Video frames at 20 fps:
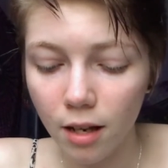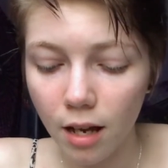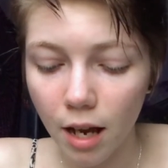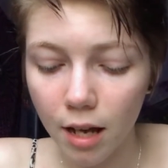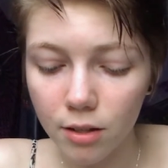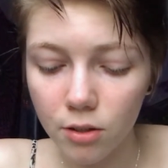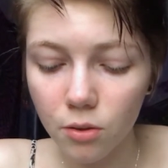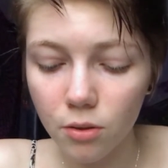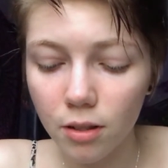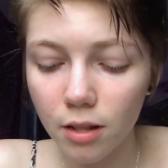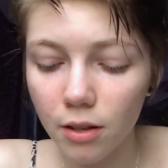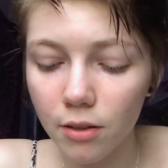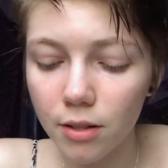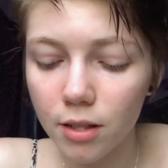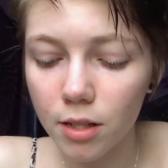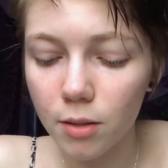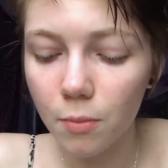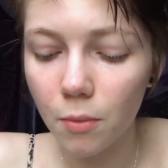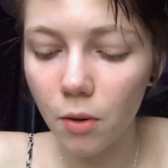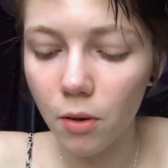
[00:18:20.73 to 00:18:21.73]
As you allow the
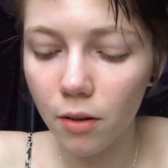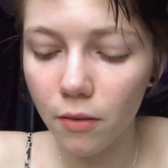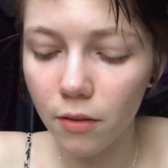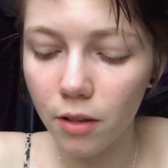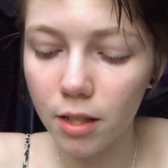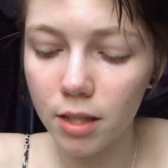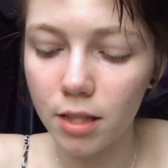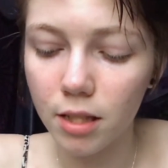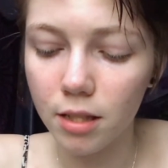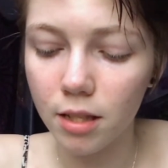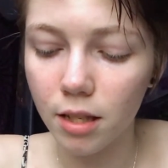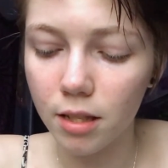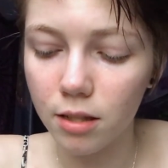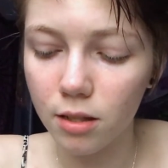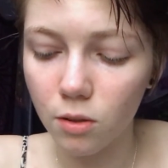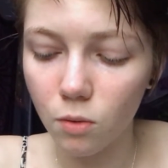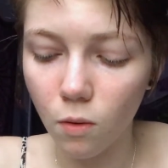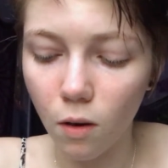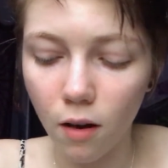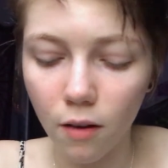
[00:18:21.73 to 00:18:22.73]
smoke of this incense
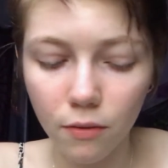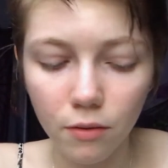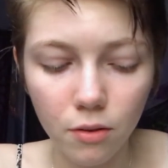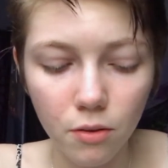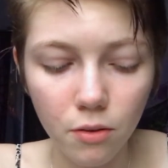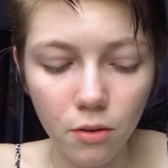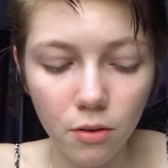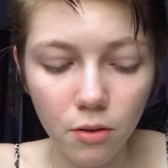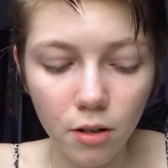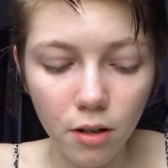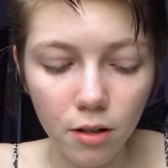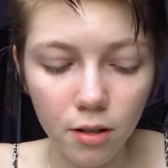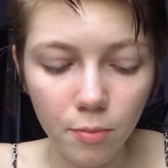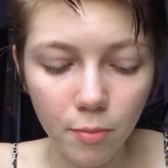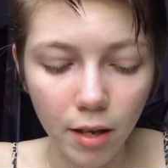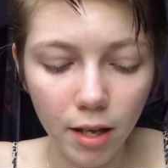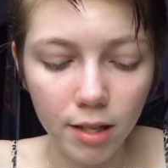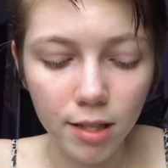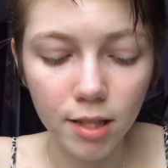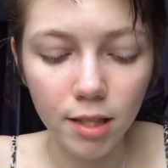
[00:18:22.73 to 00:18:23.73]
to waft through your
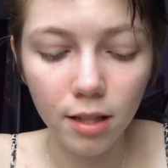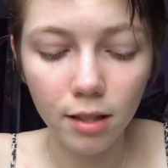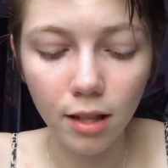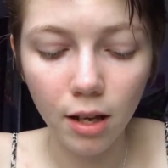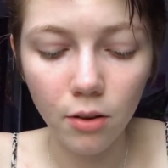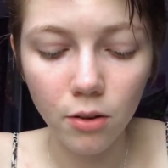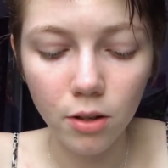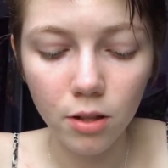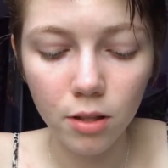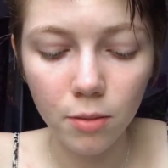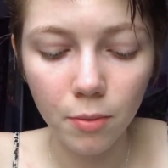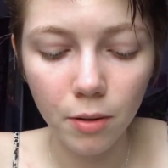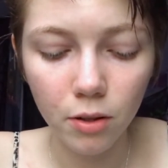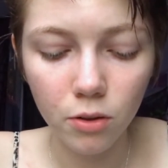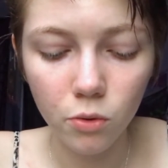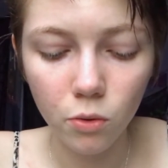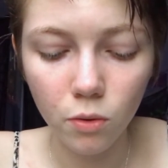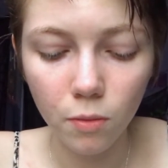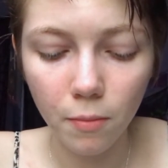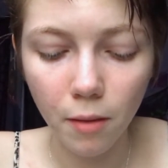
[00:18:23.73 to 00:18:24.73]
space, allow your
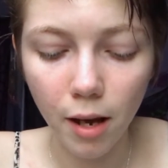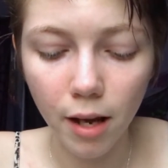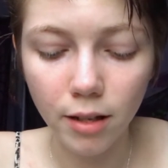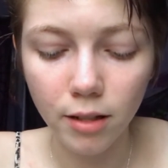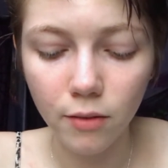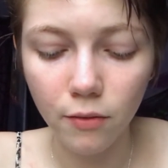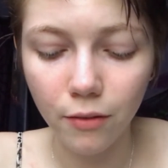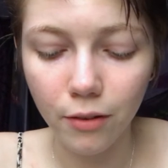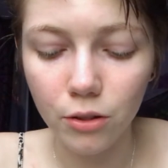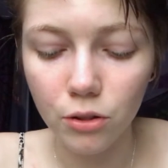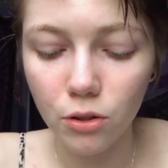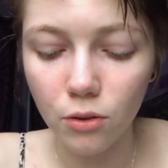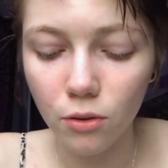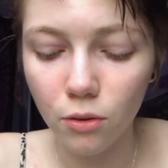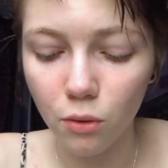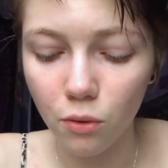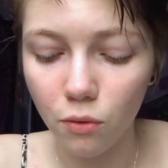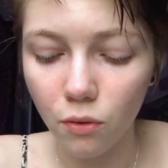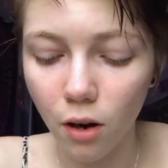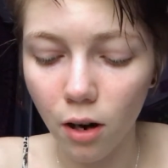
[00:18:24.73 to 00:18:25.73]
spiritual mind to venture
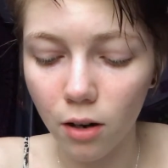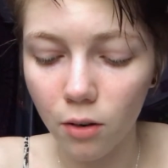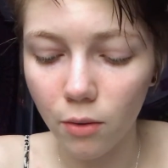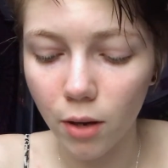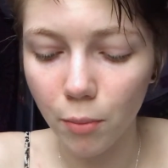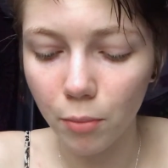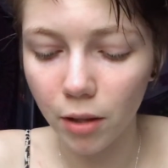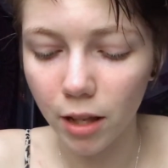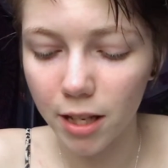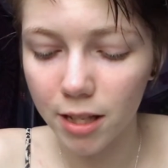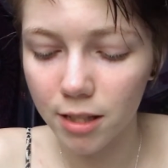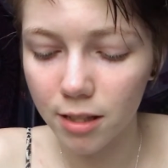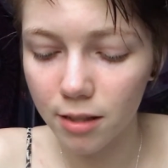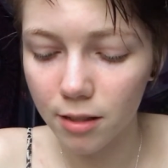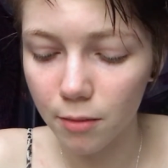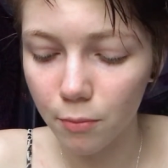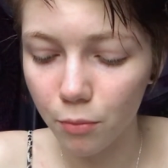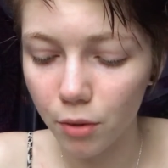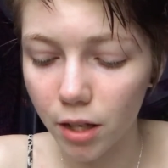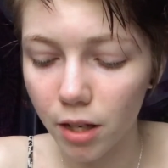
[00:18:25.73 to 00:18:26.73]
through faraway
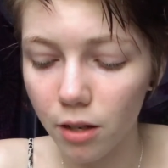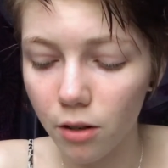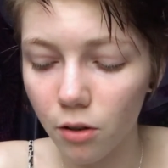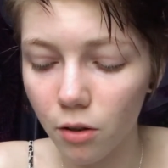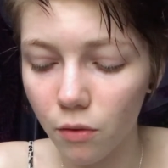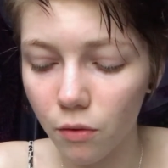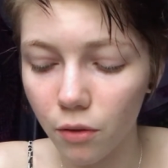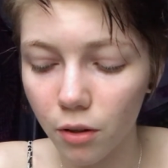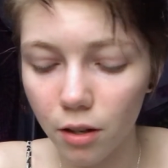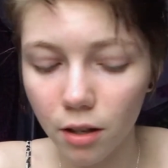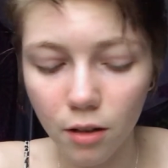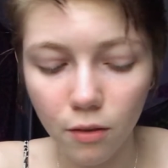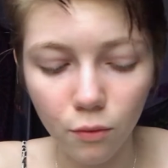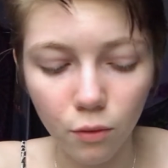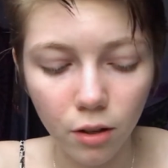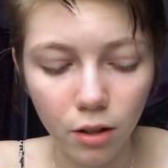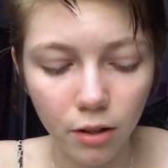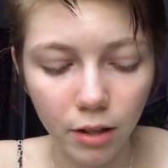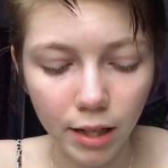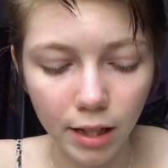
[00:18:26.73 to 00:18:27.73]
places, bringing you a feeling of
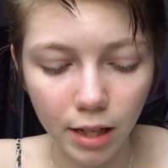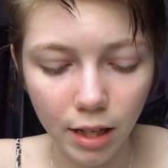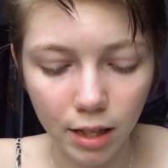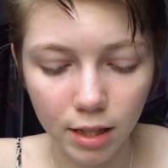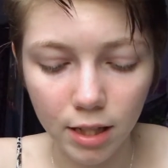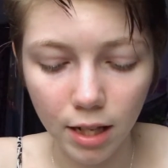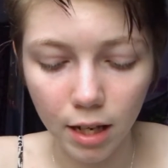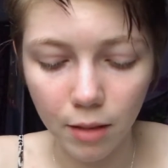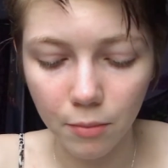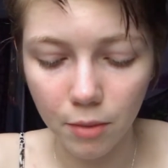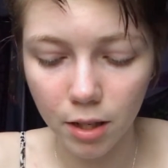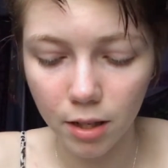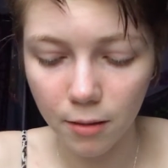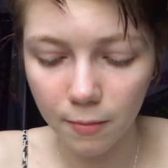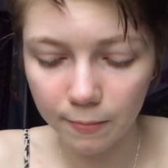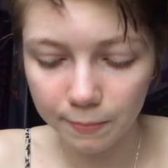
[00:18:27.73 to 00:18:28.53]
wondering and excitement.